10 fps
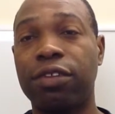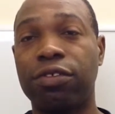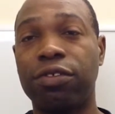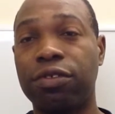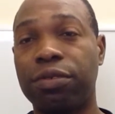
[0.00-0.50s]

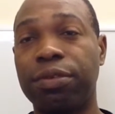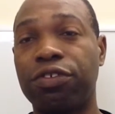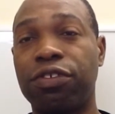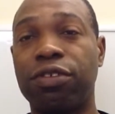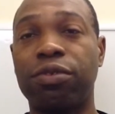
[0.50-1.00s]

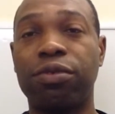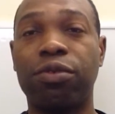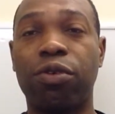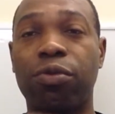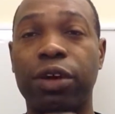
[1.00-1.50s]
zero-dimensional
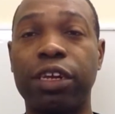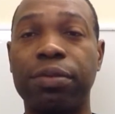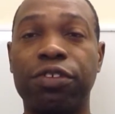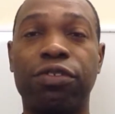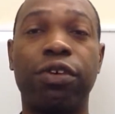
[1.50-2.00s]
or
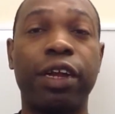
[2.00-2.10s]
one-dimensional